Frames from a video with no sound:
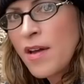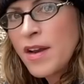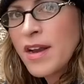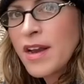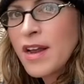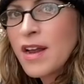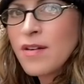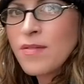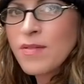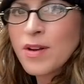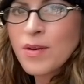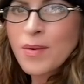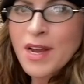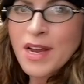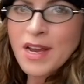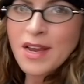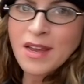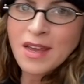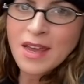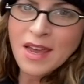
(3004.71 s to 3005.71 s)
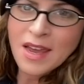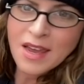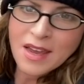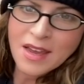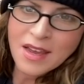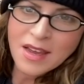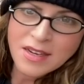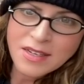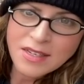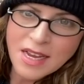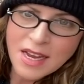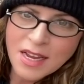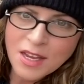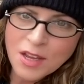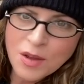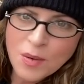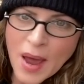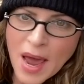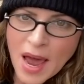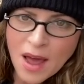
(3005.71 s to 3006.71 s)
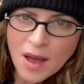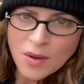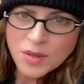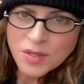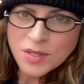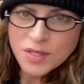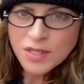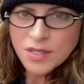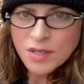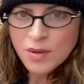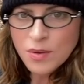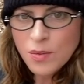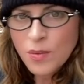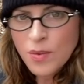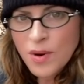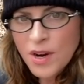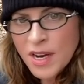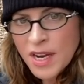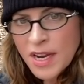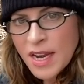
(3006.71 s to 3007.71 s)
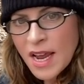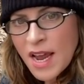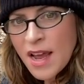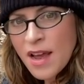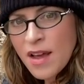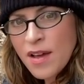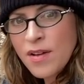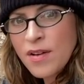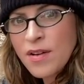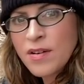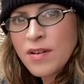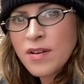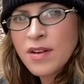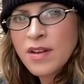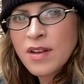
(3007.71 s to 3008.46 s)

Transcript: in every way you can, take you out, wear you down.